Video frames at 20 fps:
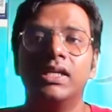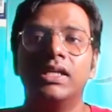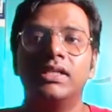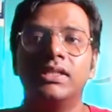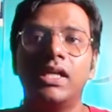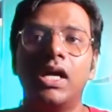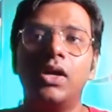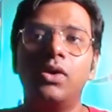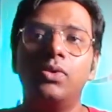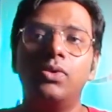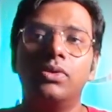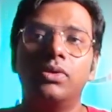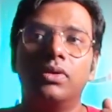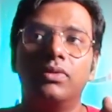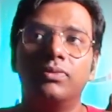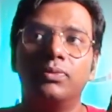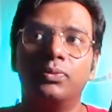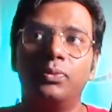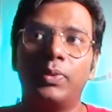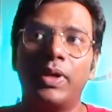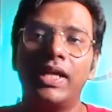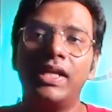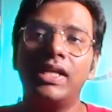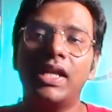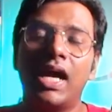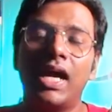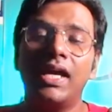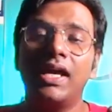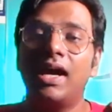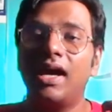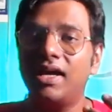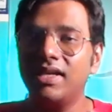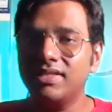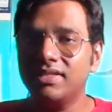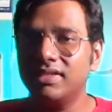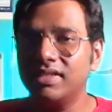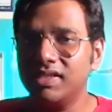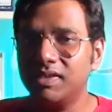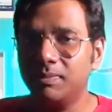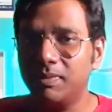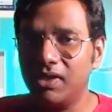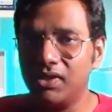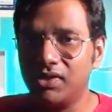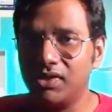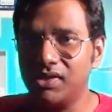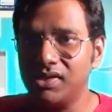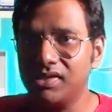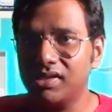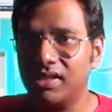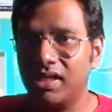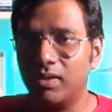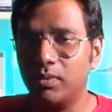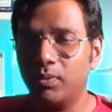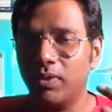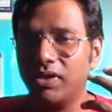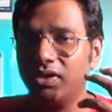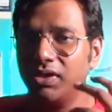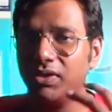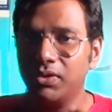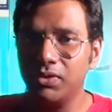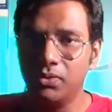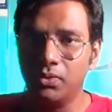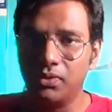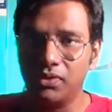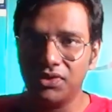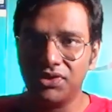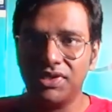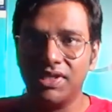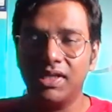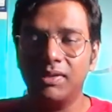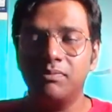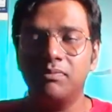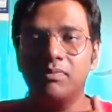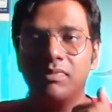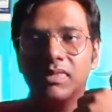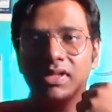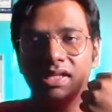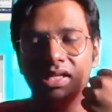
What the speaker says: Now, when I ask these patients that when did you notice them,